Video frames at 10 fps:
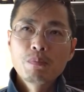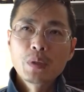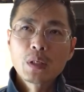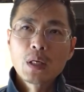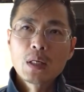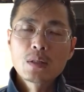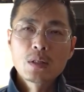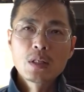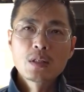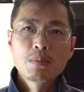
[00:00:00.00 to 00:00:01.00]

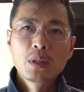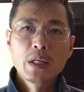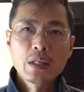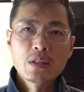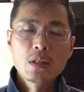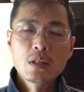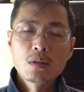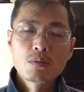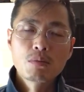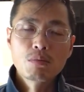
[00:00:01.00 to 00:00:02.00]
because this place
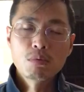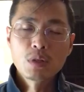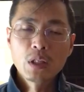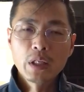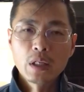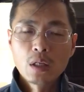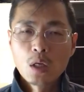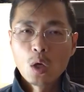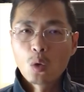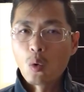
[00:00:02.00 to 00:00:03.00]
is really
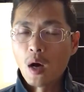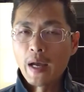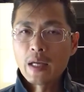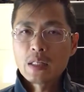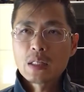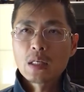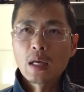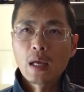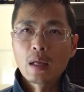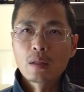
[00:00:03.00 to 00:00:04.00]
quiet
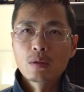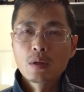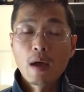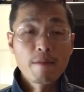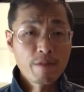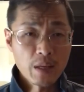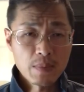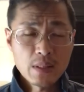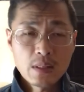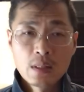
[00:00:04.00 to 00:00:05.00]
and
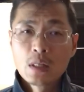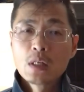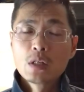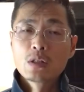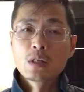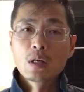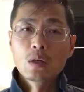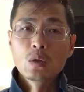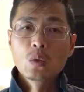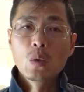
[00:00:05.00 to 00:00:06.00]
famous,
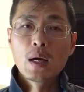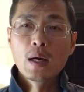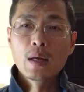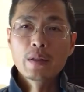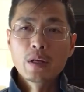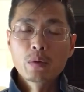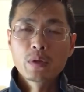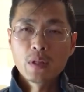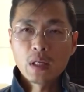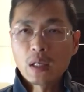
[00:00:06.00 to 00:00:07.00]
so they
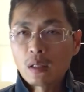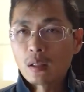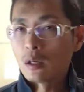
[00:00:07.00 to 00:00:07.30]
were thinking